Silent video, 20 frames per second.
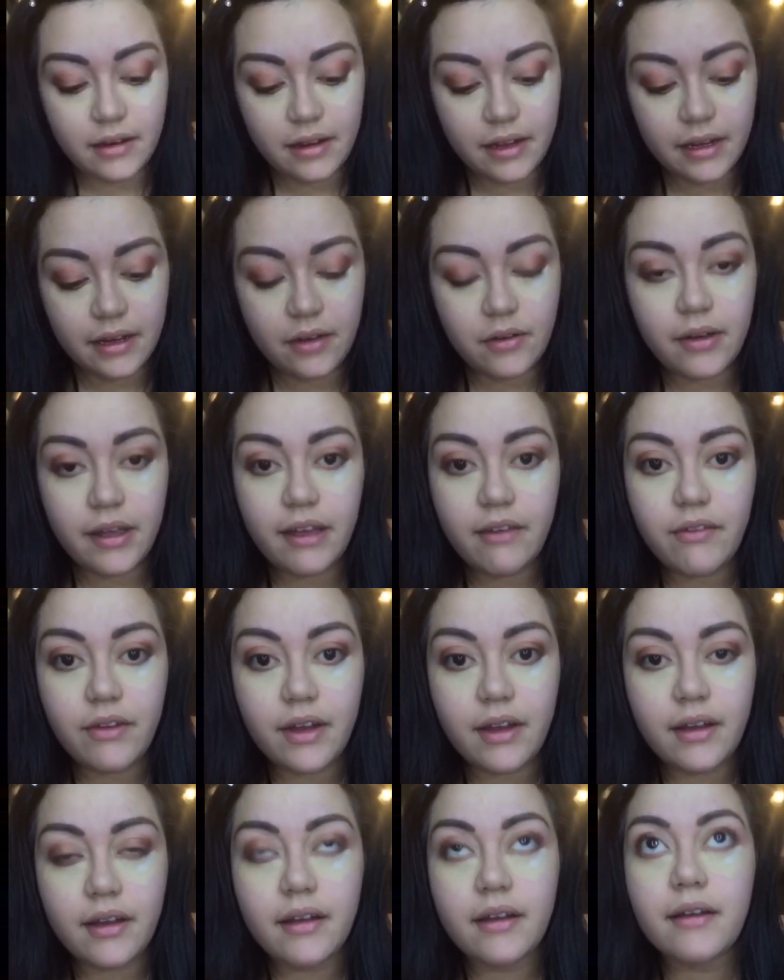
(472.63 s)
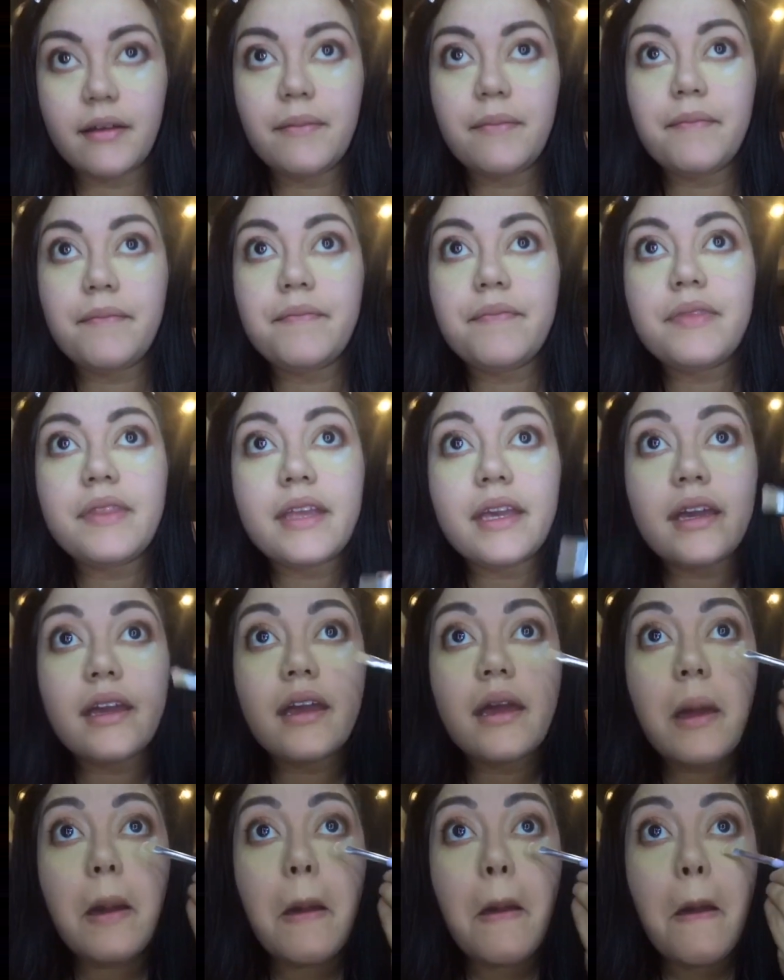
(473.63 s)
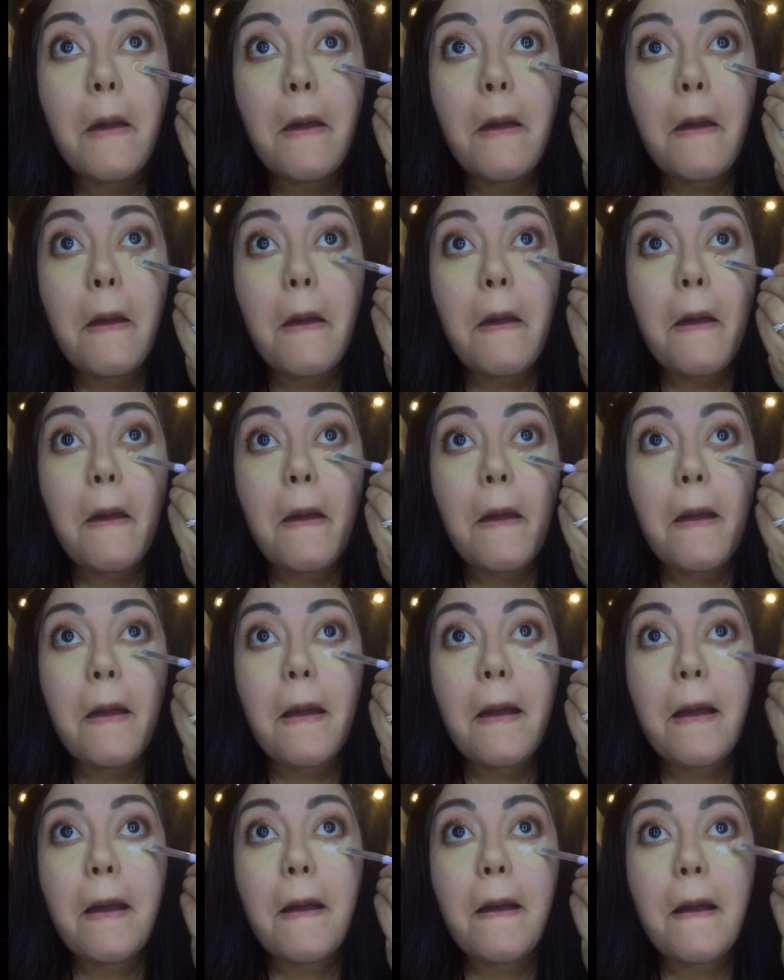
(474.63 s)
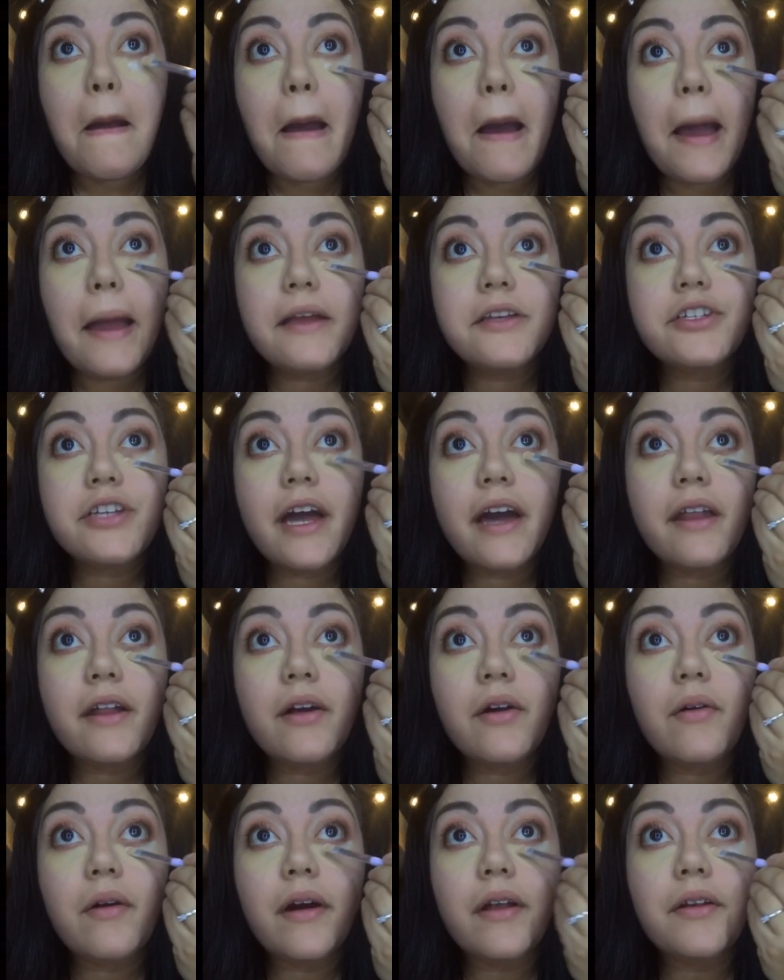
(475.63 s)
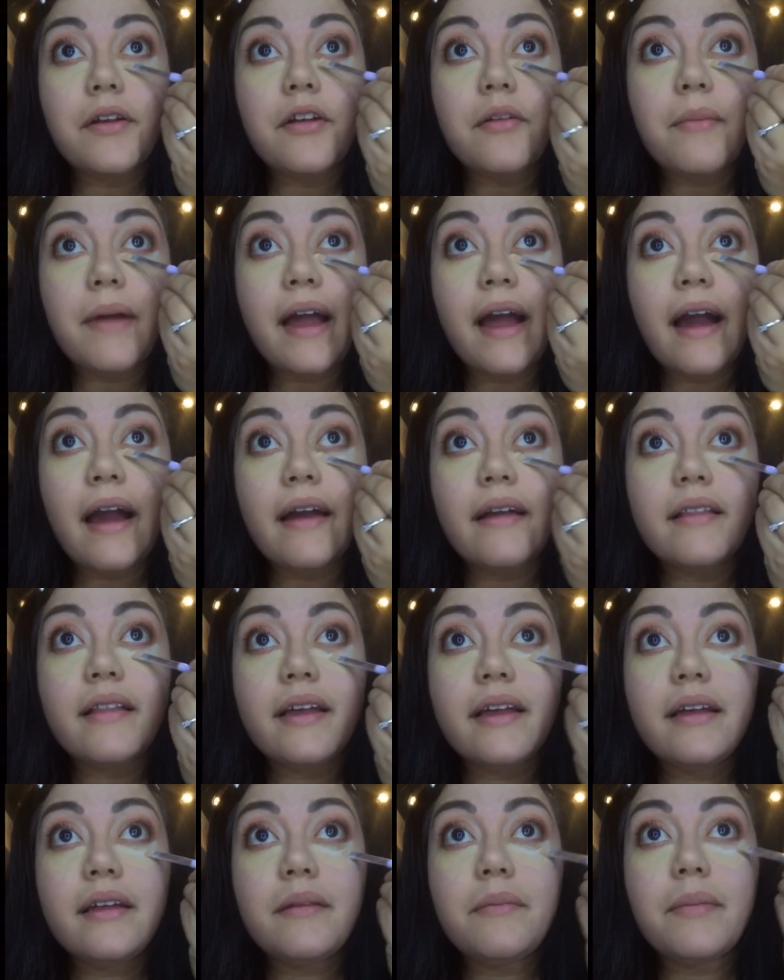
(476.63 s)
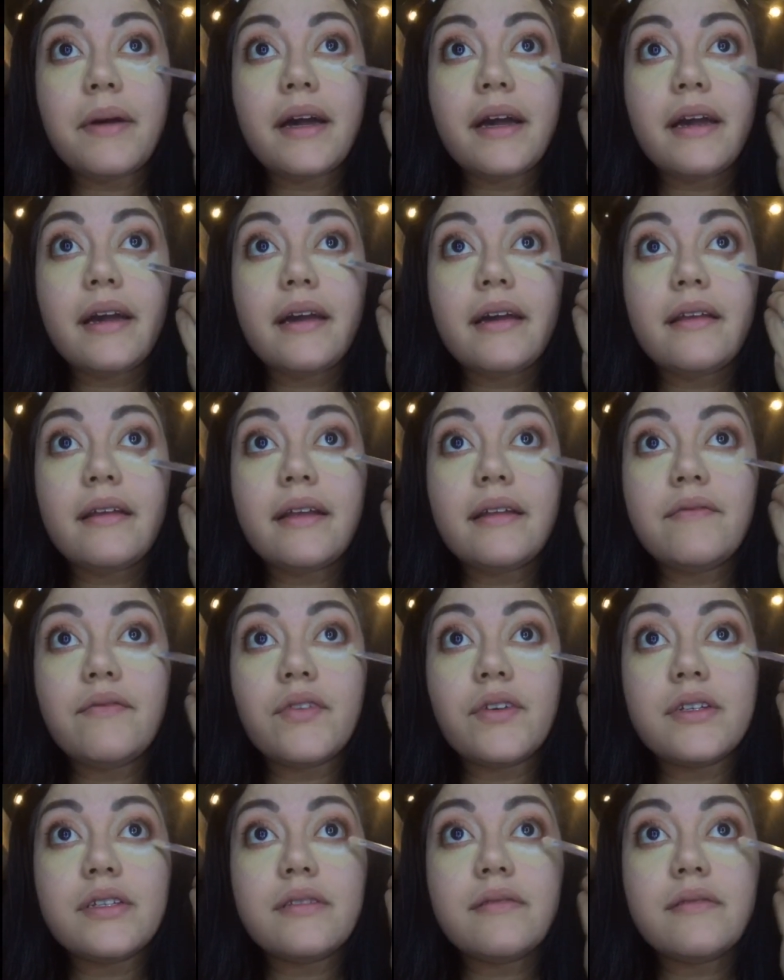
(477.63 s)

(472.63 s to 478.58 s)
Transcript: I know I have the eyeshadow under my eyelid, but for